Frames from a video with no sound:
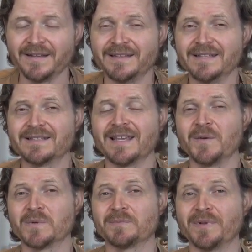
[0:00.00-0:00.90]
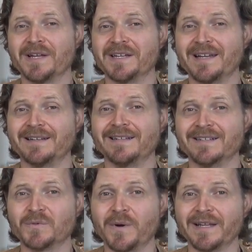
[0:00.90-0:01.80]
This game was played in
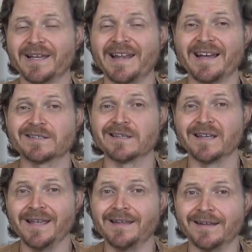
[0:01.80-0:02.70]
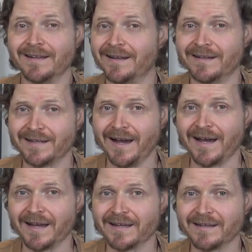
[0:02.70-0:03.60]
1920 and actually ended in a
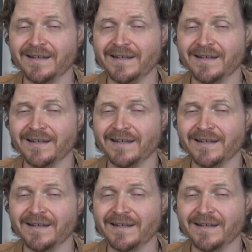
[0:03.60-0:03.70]
tie.